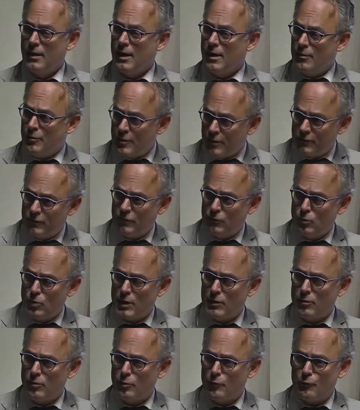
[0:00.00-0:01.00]
And this is
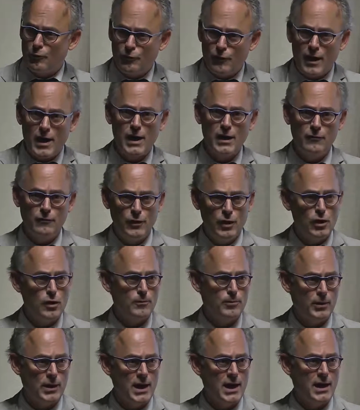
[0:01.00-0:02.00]
what the five year
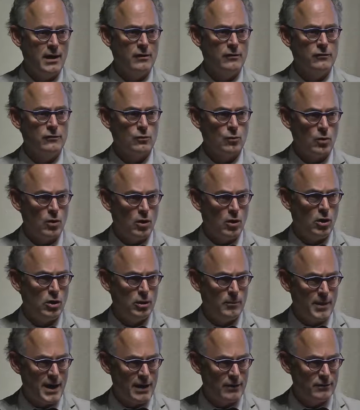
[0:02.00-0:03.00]
plans were
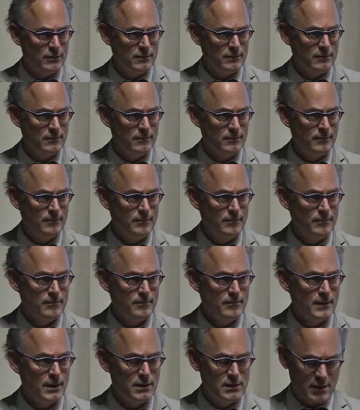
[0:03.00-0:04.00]
all about.
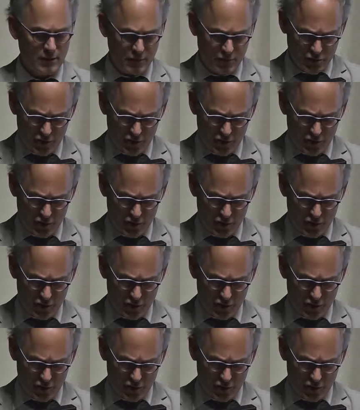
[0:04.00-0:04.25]
Now, the